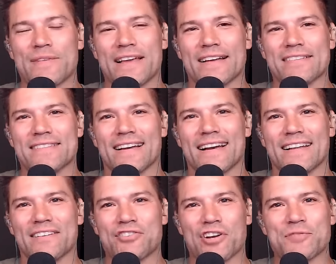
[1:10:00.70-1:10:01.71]
the
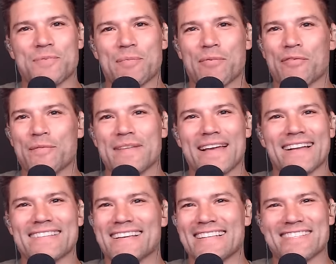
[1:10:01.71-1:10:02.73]
outside, judge people from the
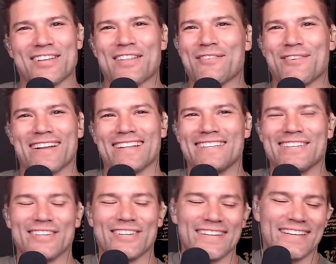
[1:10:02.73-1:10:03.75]
outside. That's all they want to
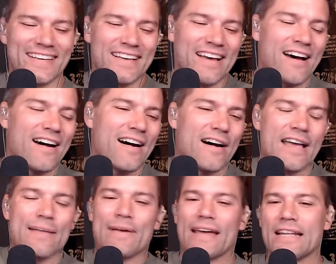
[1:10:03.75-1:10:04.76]
do. Uh, well,
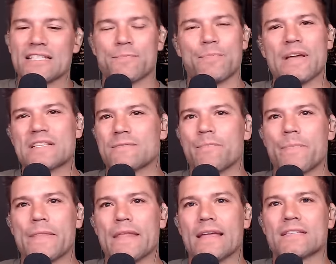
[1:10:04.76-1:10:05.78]
hey, man, well, it's it's
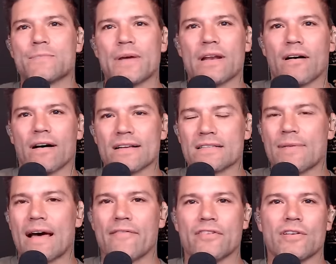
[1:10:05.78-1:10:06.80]
it's been awesome
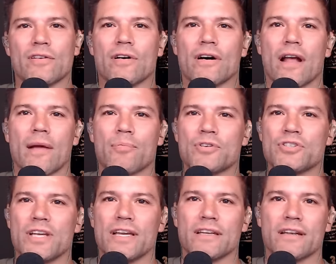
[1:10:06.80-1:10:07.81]
having you on. I
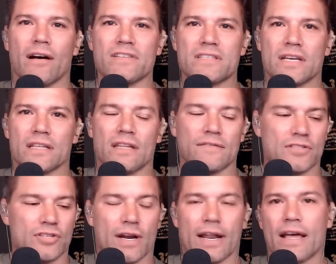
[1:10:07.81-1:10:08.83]
appreciate you. And obviously, I'd love to
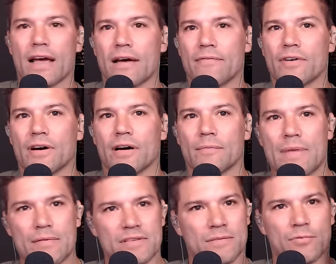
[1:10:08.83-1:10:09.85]
try to have um,
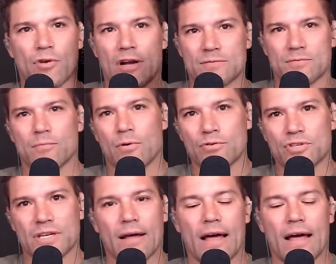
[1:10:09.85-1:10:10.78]
maybe some cross-promotion. And